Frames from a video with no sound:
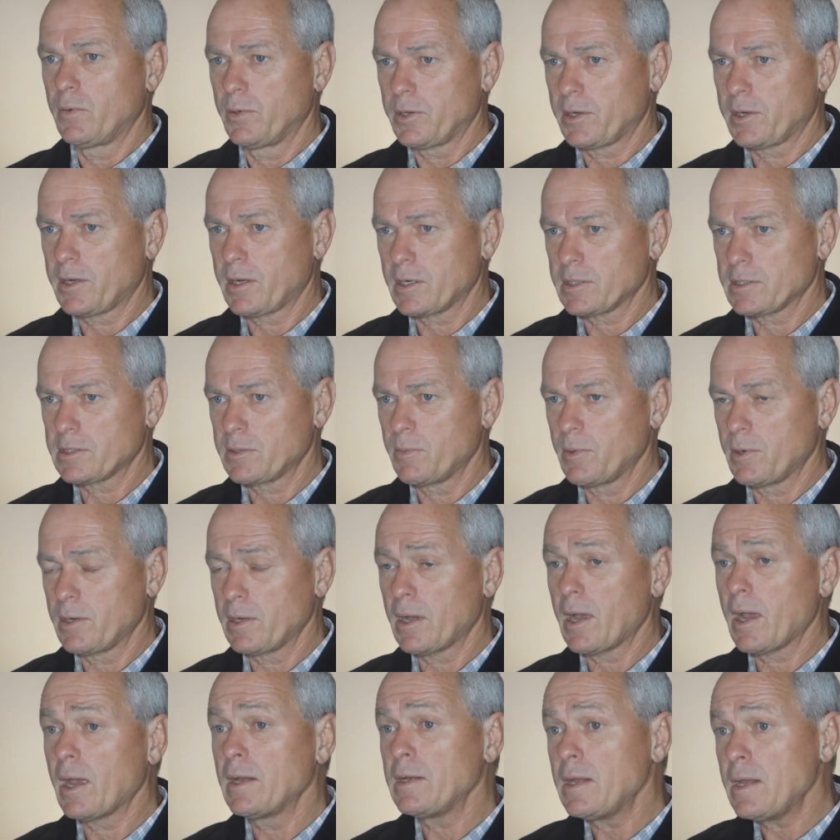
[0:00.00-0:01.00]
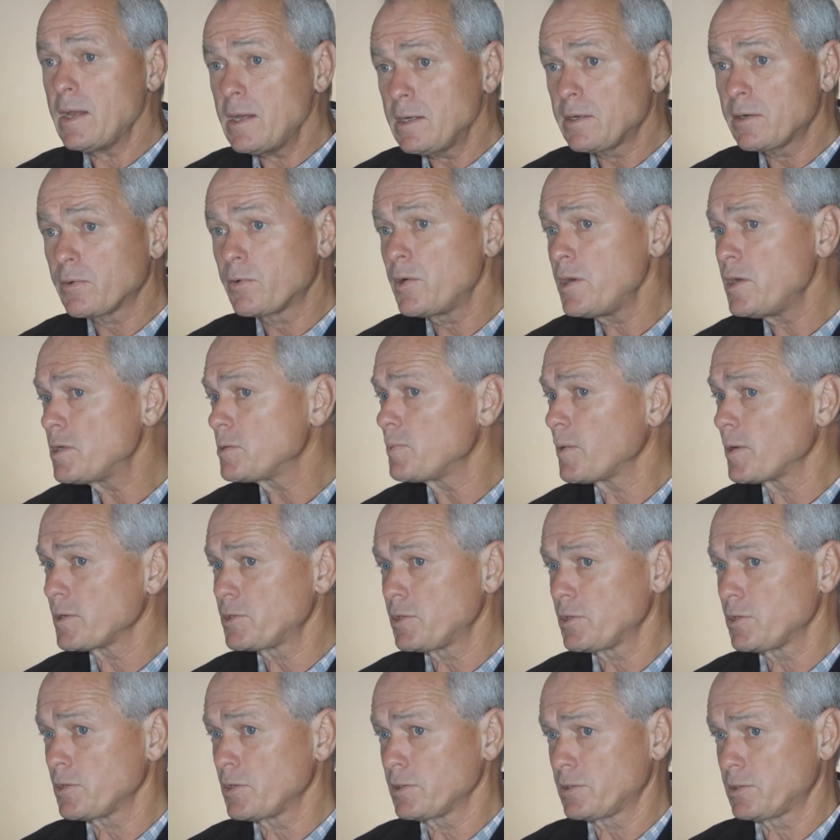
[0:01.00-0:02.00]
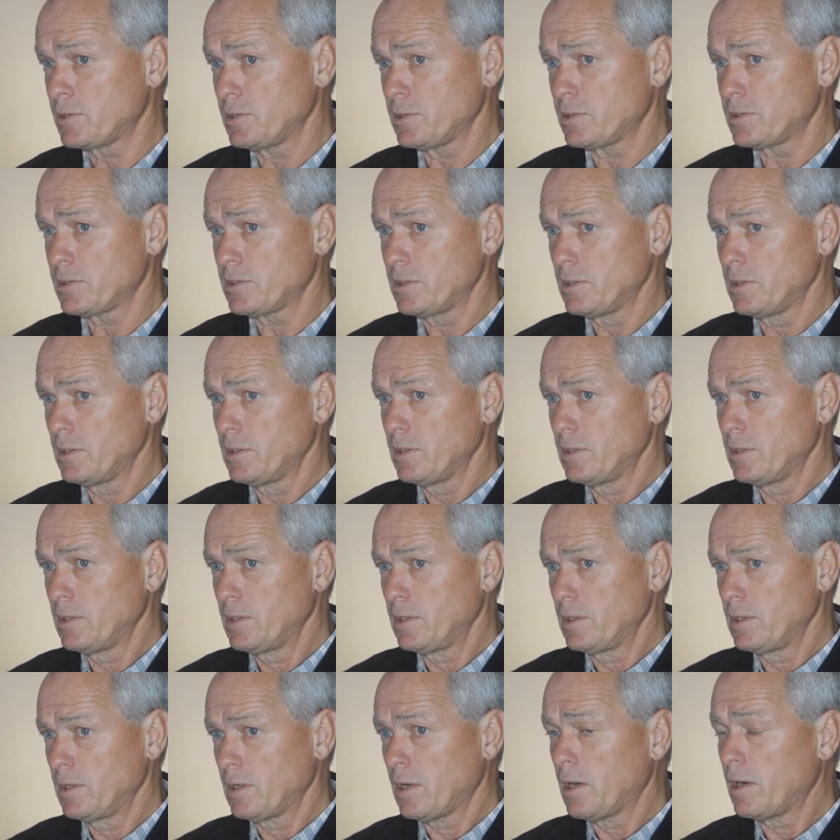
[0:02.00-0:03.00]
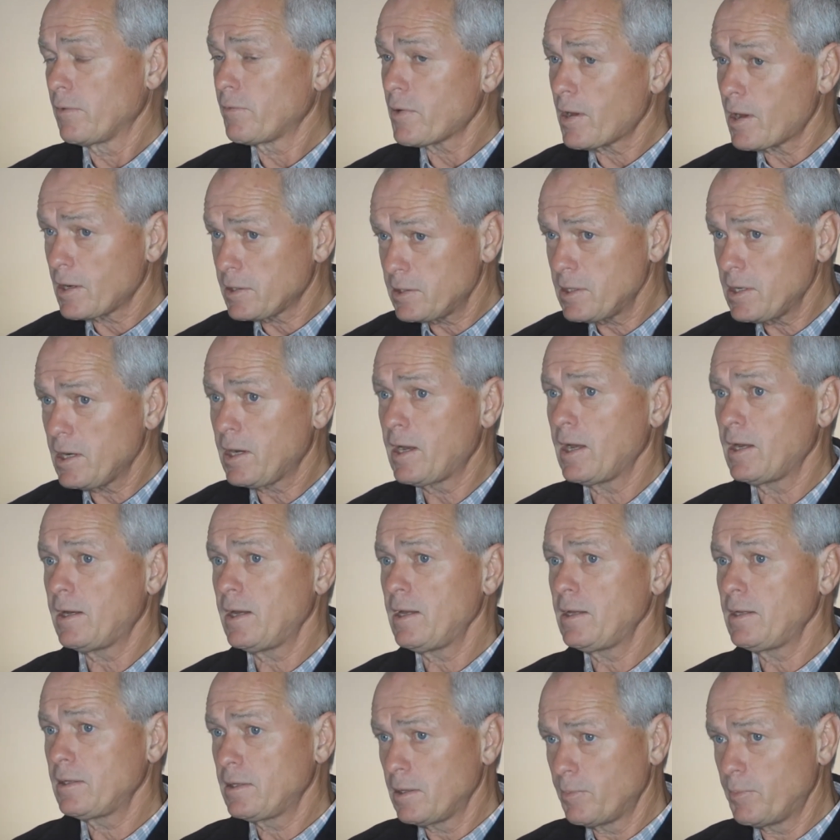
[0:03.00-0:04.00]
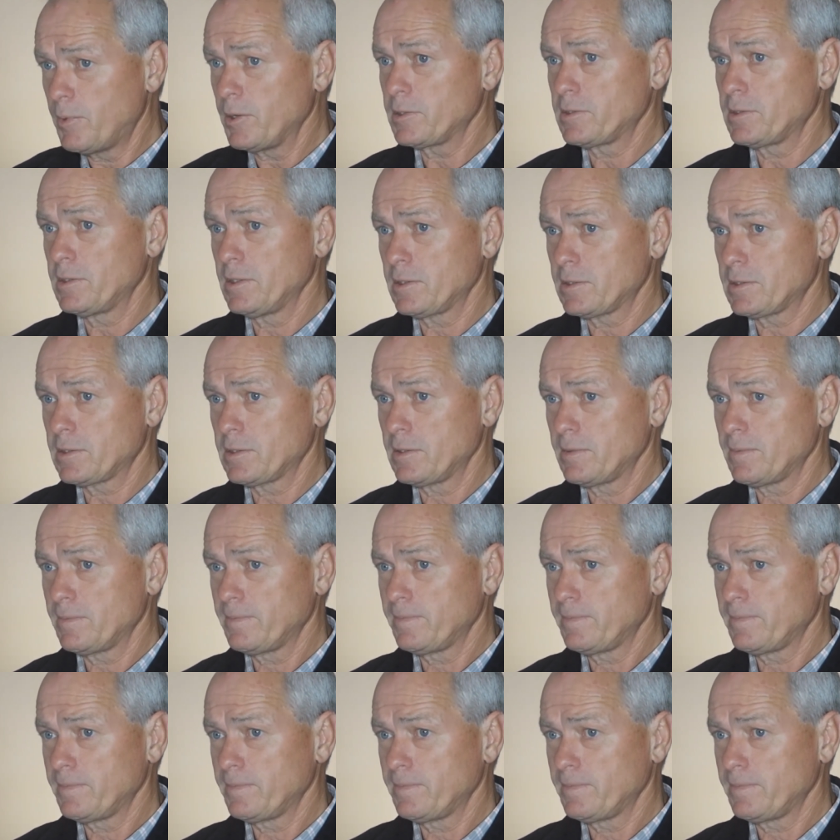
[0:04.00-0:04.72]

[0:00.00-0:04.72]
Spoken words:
the customer and increase my chances of actually getting the business.